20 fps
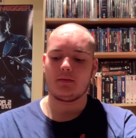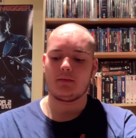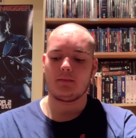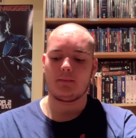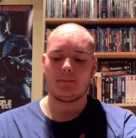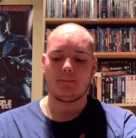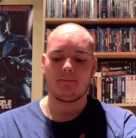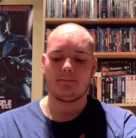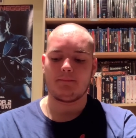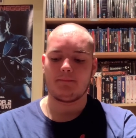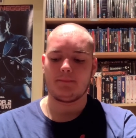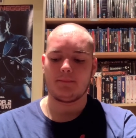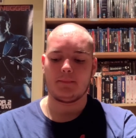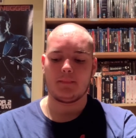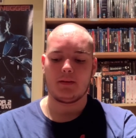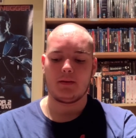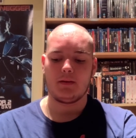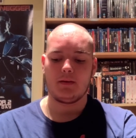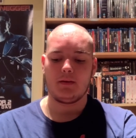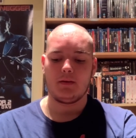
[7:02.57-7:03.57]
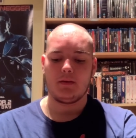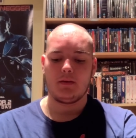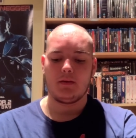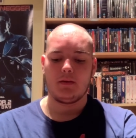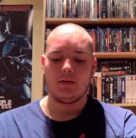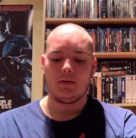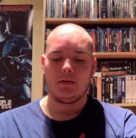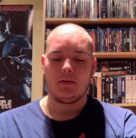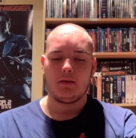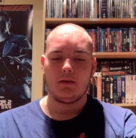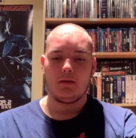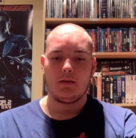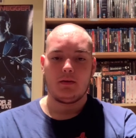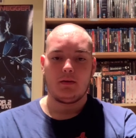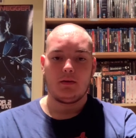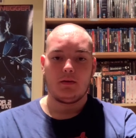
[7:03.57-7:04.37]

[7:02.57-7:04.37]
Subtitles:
(silence)